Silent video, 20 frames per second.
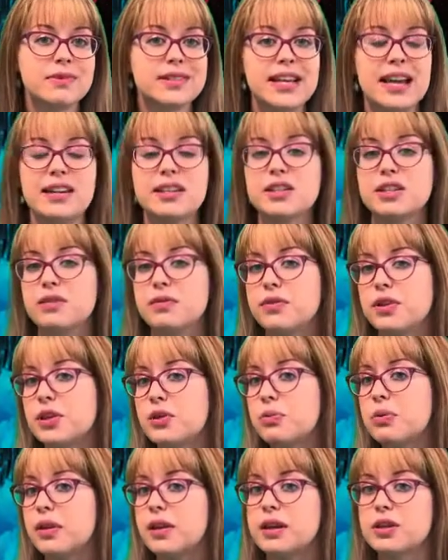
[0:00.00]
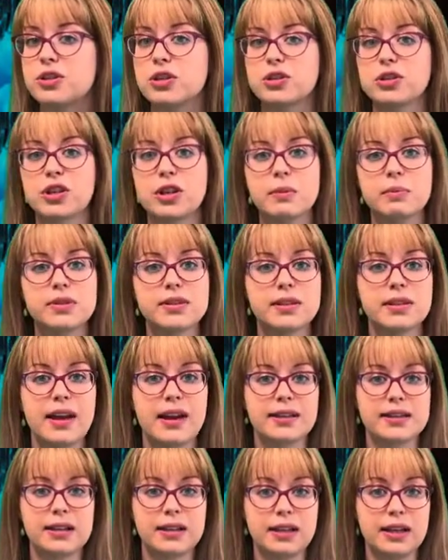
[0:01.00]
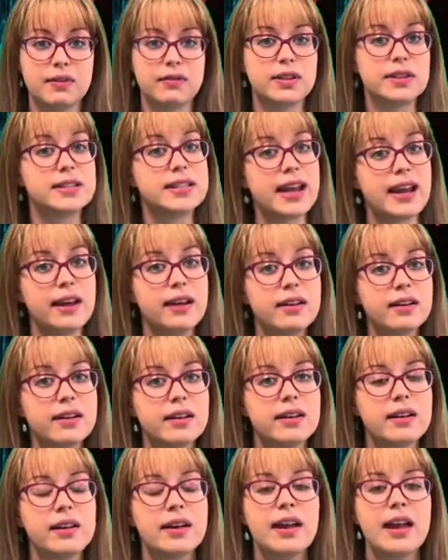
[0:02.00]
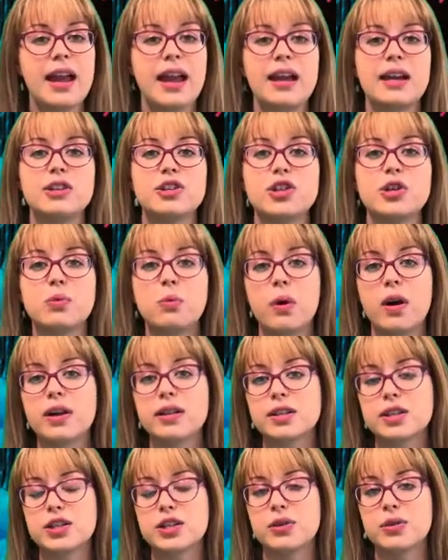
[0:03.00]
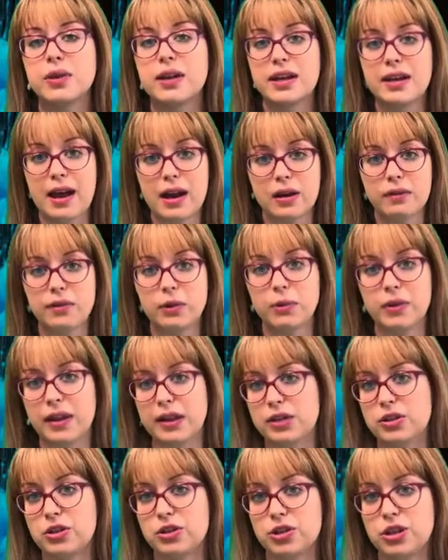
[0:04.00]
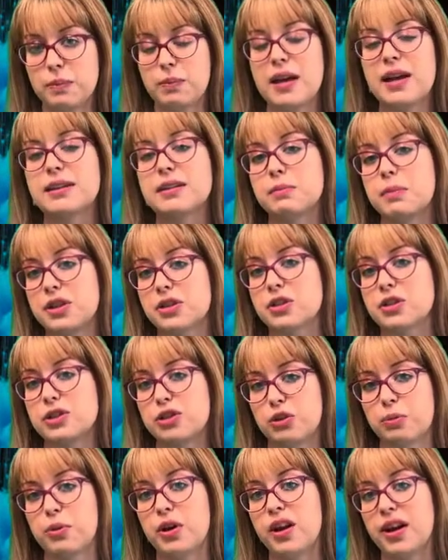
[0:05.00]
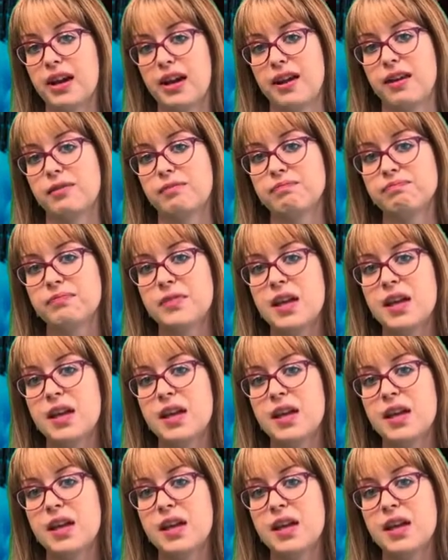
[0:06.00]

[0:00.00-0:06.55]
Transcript: tend to view relationships as a give and take, and you want to get out of a relationship as much as you're putting in.